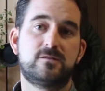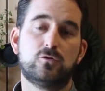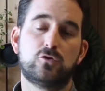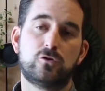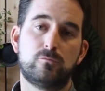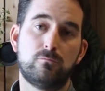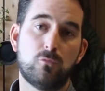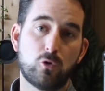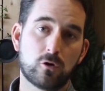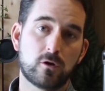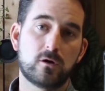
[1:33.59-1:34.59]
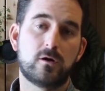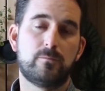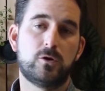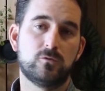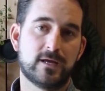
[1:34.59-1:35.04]
To learn more
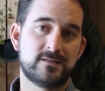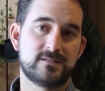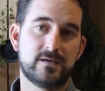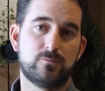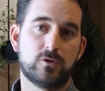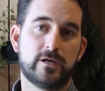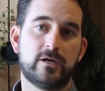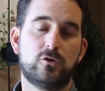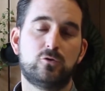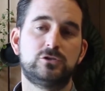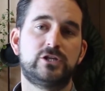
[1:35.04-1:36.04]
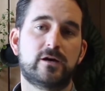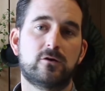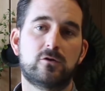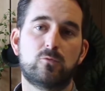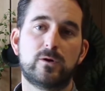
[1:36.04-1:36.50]
about landscape lighting, go and
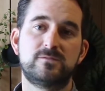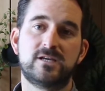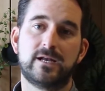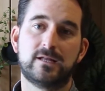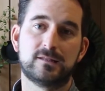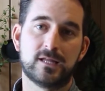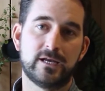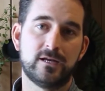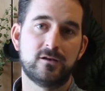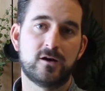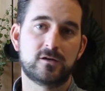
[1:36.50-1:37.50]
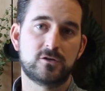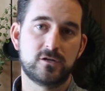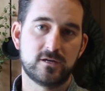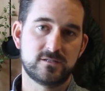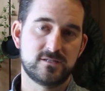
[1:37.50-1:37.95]
check out our website at
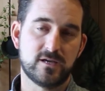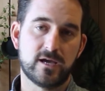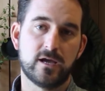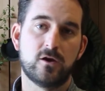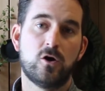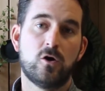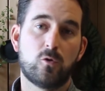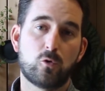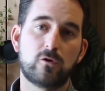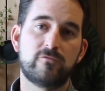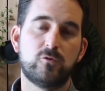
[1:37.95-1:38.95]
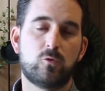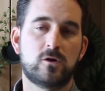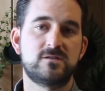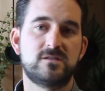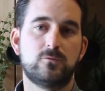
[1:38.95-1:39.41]
lightingdoctor.ca or if you
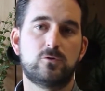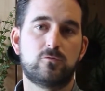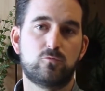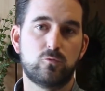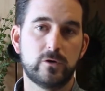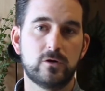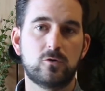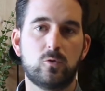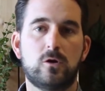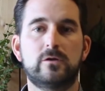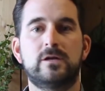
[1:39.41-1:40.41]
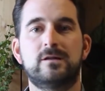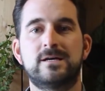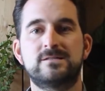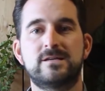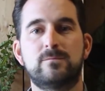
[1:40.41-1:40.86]
wanna see what a real quality
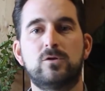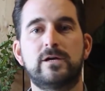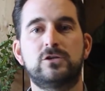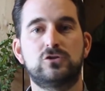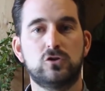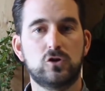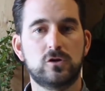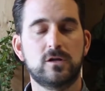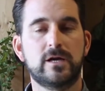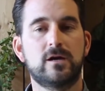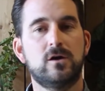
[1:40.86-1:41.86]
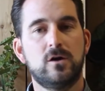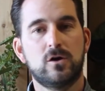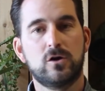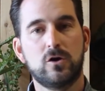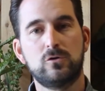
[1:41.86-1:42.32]
landscape light should look like,
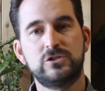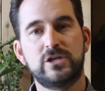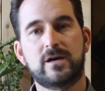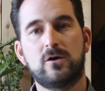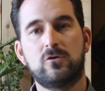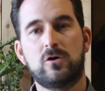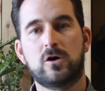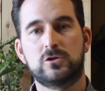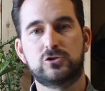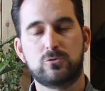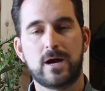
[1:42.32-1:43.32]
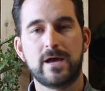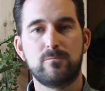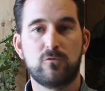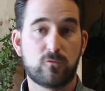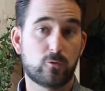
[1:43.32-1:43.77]
go and check out our try
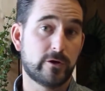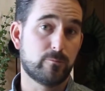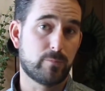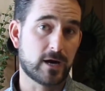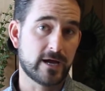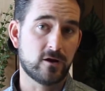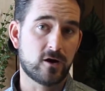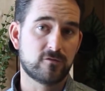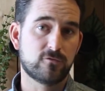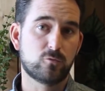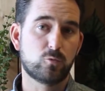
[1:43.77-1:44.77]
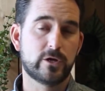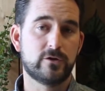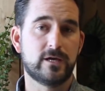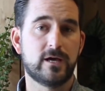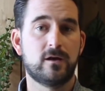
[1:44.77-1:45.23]
it before you buy it offer where
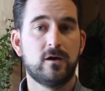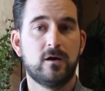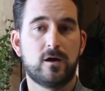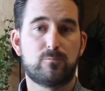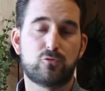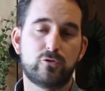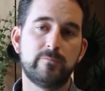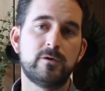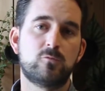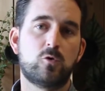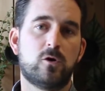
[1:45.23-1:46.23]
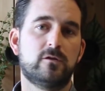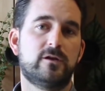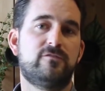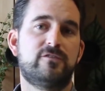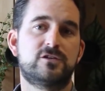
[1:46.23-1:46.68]
you can get a premium
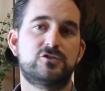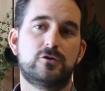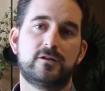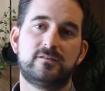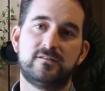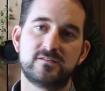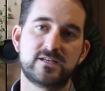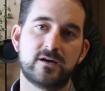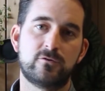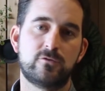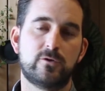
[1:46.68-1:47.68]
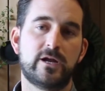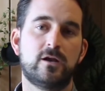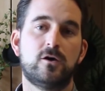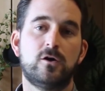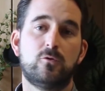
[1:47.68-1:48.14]
quality fixture at a discounted
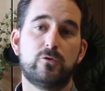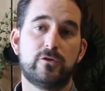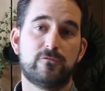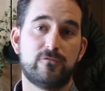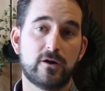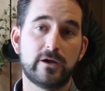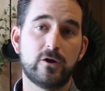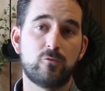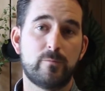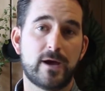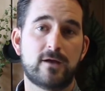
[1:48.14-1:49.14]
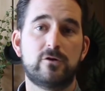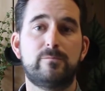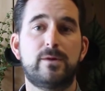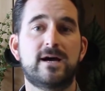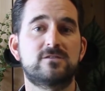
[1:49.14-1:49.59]
rate with your very own
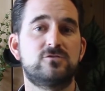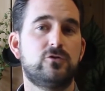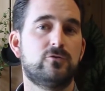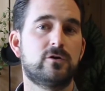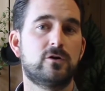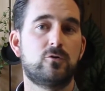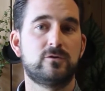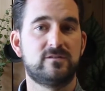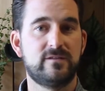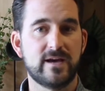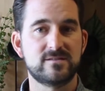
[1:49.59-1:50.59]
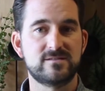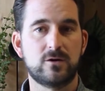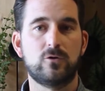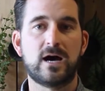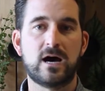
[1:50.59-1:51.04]
battery pack so you can go and test
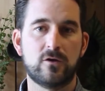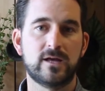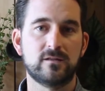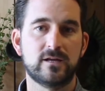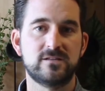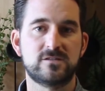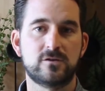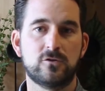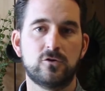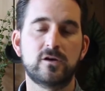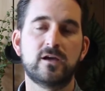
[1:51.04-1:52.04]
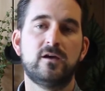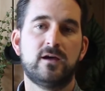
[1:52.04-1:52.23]
out how that light's gonna look